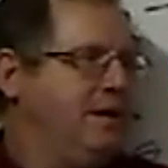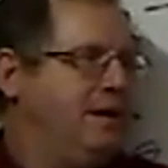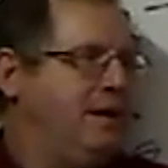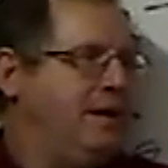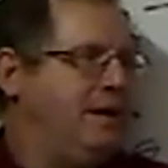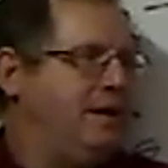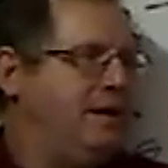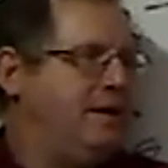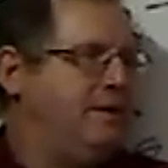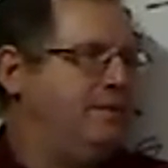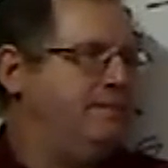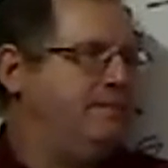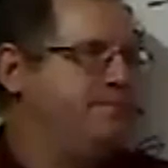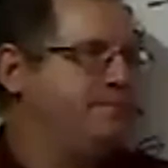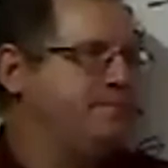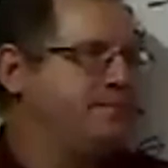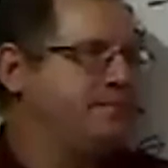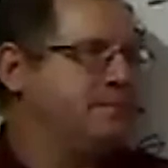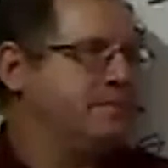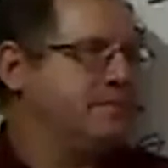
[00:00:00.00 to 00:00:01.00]
problems.
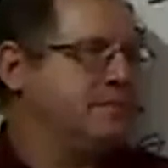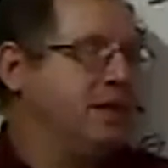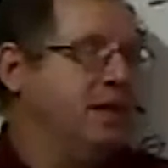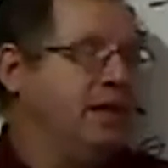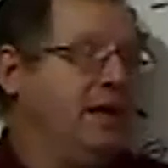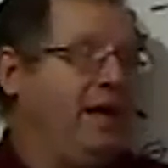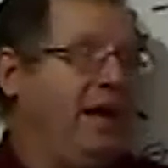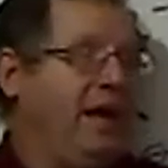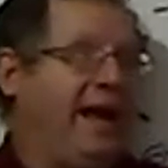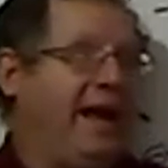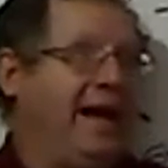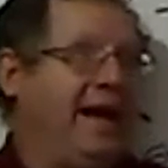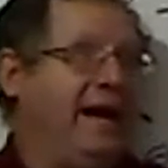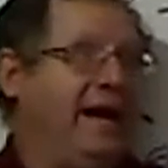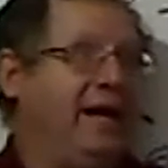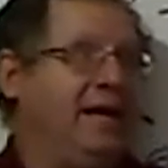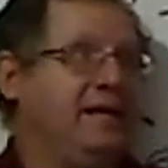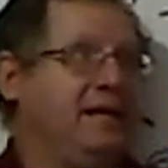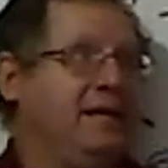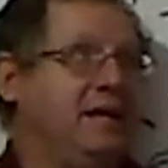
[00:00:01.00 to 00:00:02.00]

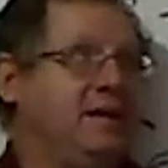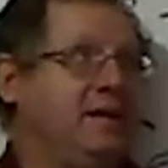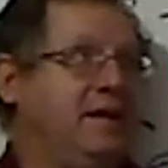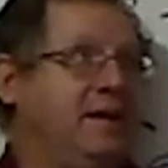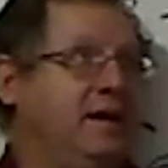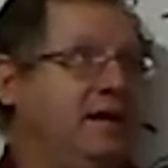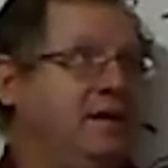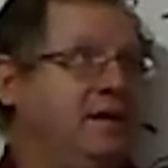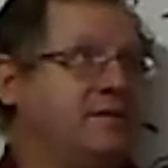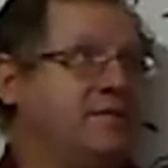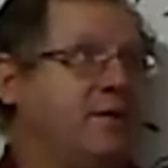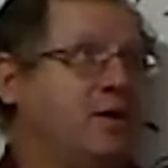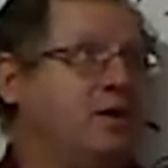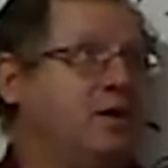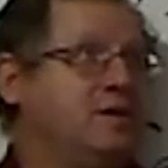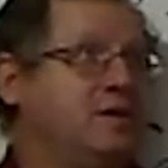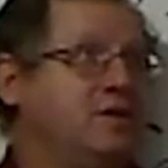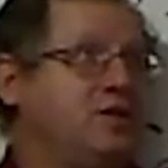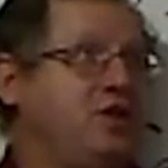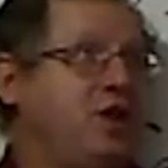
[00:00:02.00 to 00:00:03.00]
And as far
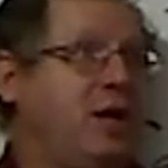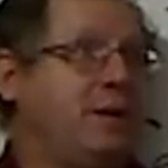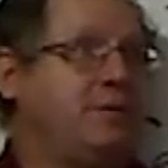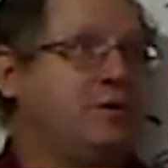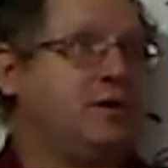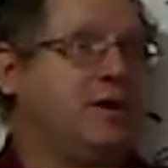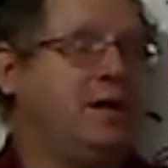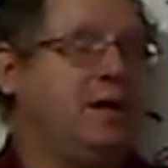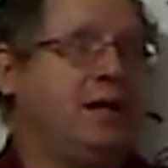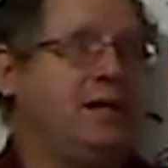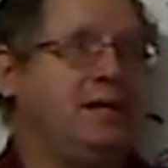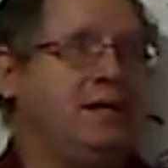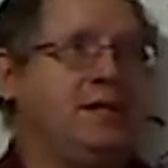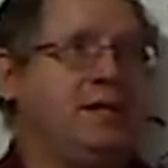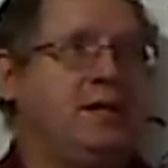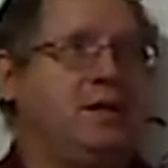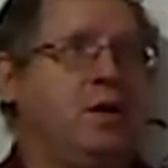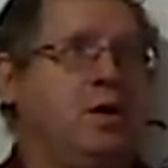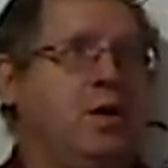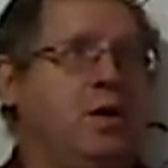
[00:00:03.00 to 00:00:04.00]
as the chapter
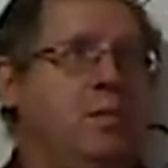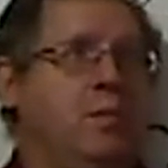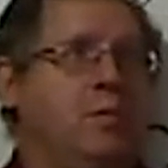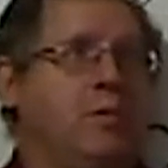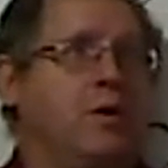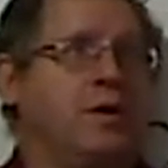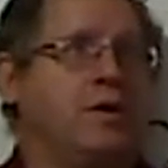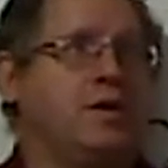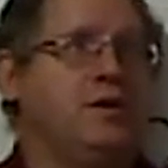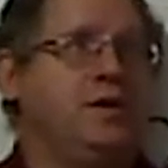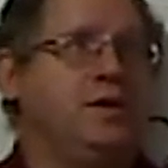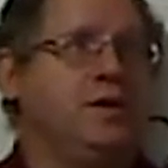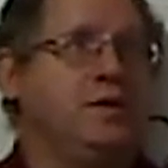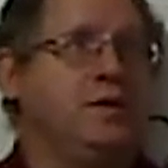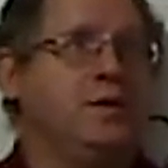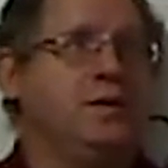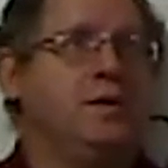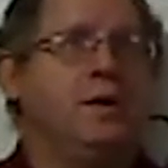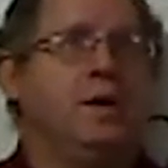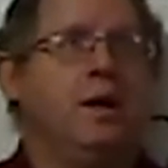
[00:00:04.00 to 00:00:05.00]
19 homework
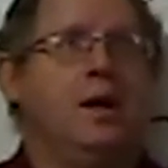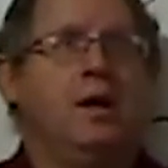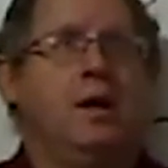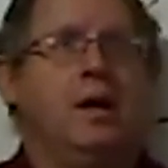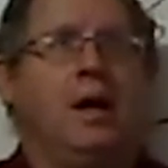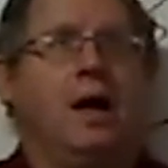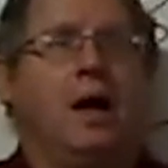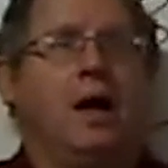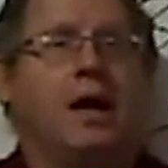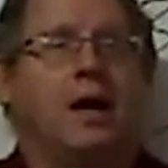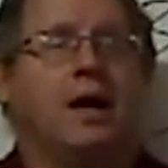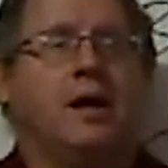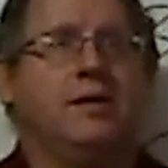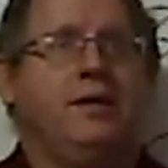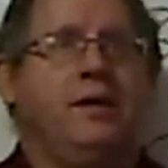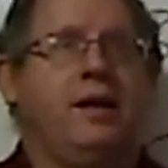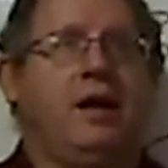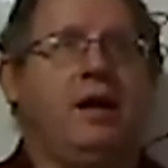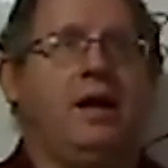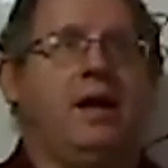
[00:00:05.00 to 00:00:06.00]
due,
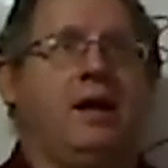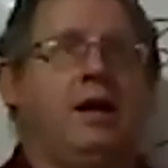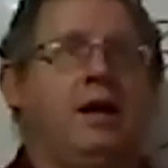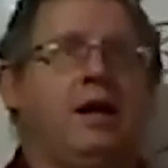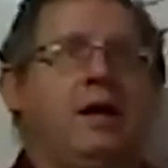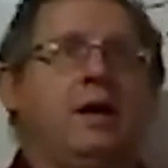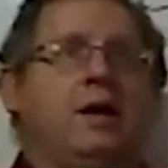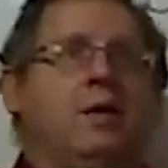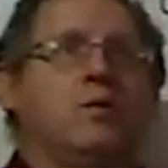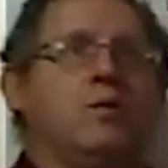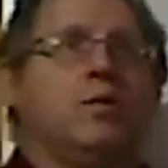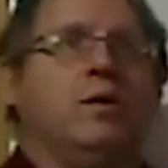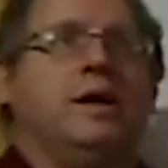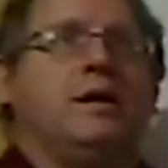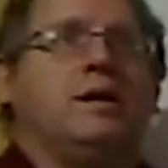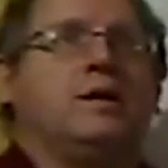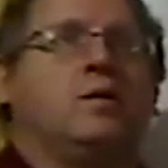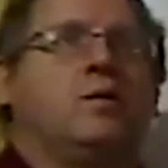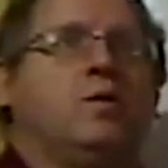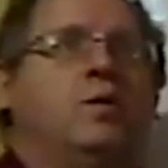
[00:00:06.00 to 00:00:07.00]
the
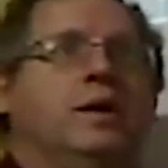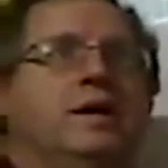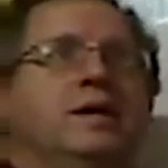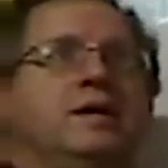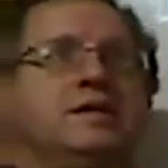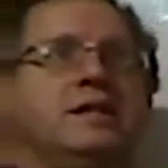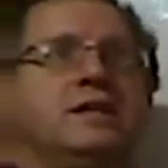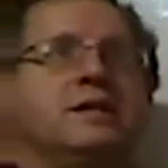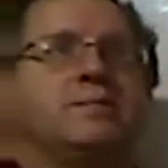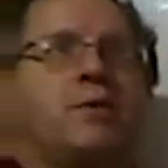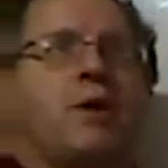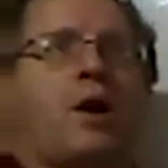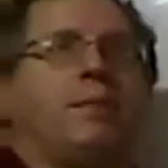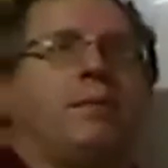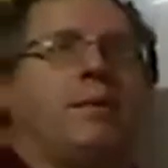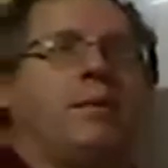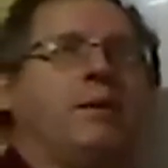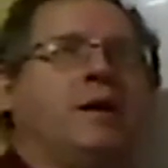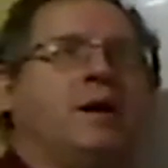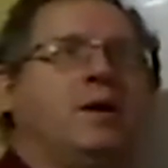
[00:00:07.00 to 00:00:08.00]
written quiz is
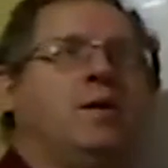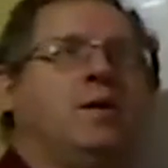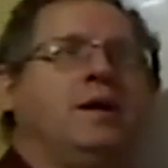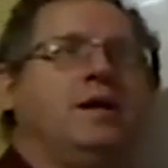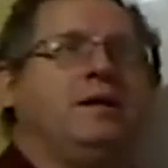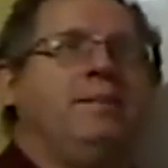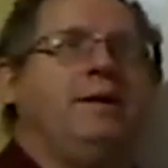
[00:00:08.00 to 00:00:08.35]
probably going to